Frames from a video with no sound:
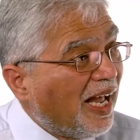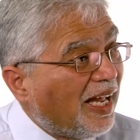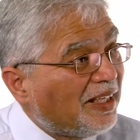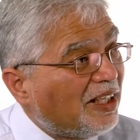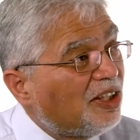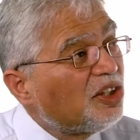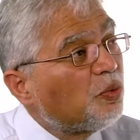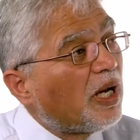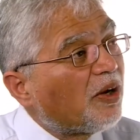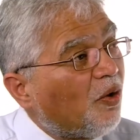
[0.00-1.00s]
And this is
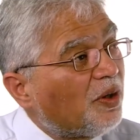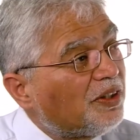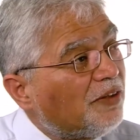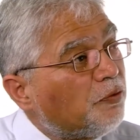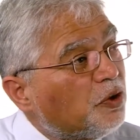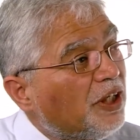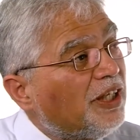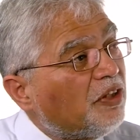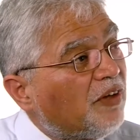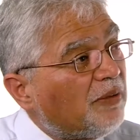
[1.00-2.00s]
what I call the
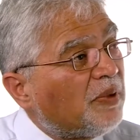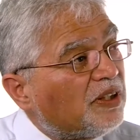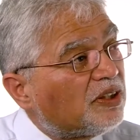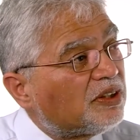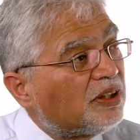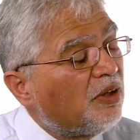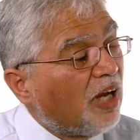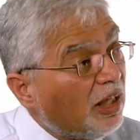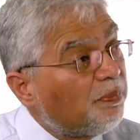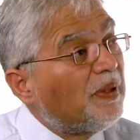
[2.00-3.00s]
futility of
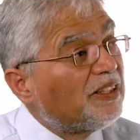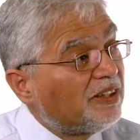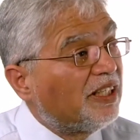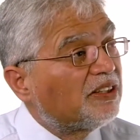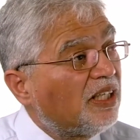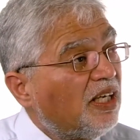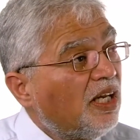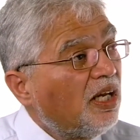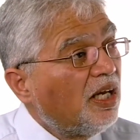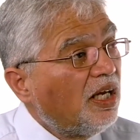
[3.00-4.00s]
helplessness.
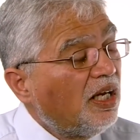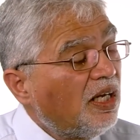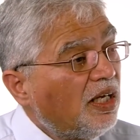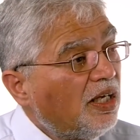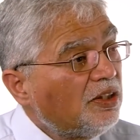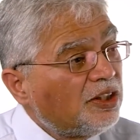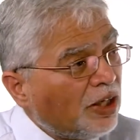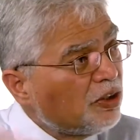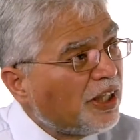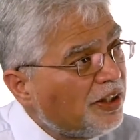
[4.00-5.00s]
The
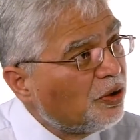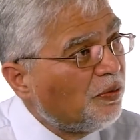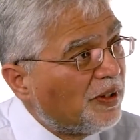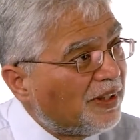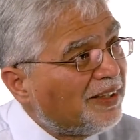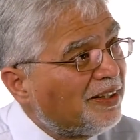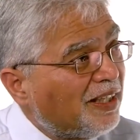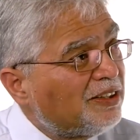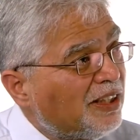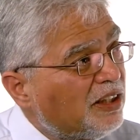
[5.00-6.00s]
genocide is over. The ethnic
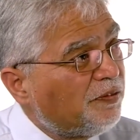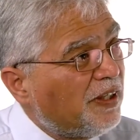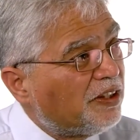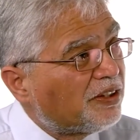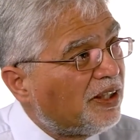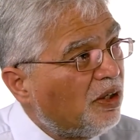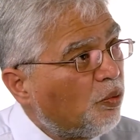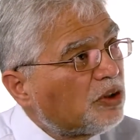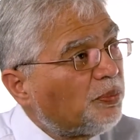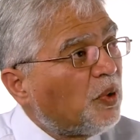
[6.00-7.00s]
cleansing is finished.
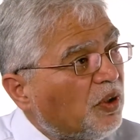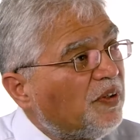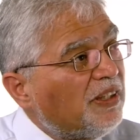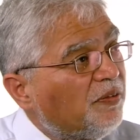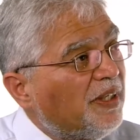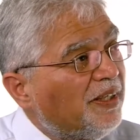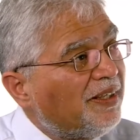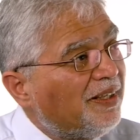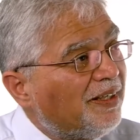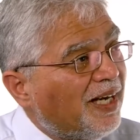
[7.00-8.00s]
What's the point of
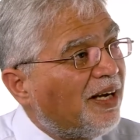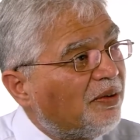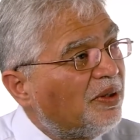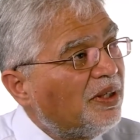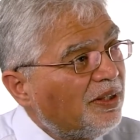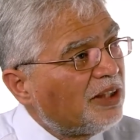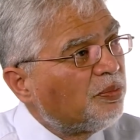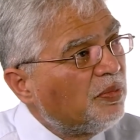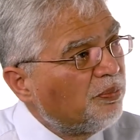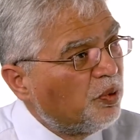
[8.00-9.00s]
intervening now?
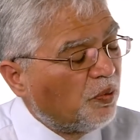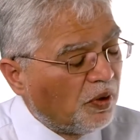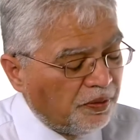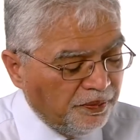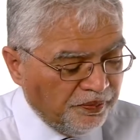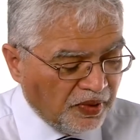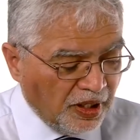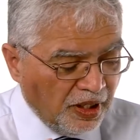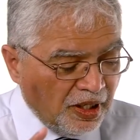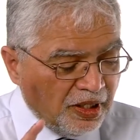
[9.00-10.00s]
Let's move on.
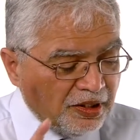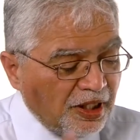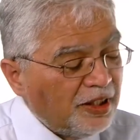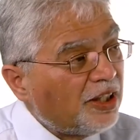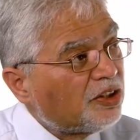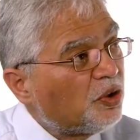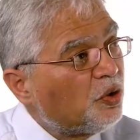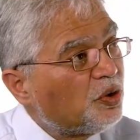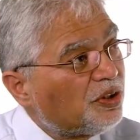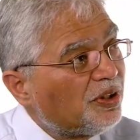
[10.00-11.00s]
Third
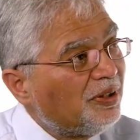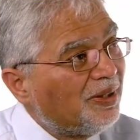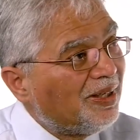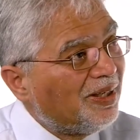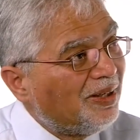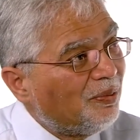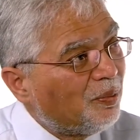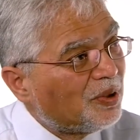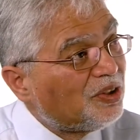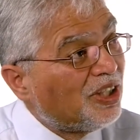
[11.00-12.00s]
excuse
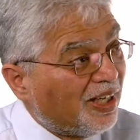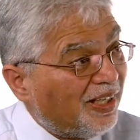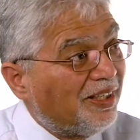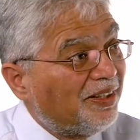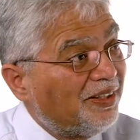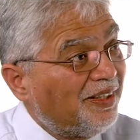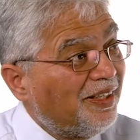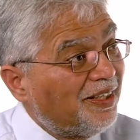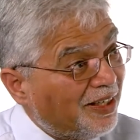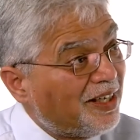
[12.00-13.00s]
was denial
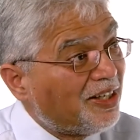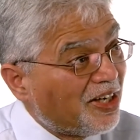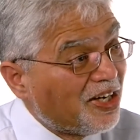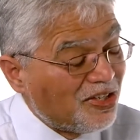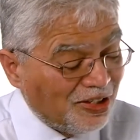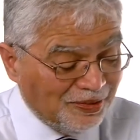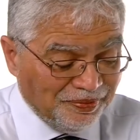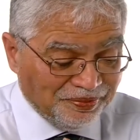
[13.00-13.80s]
in another country.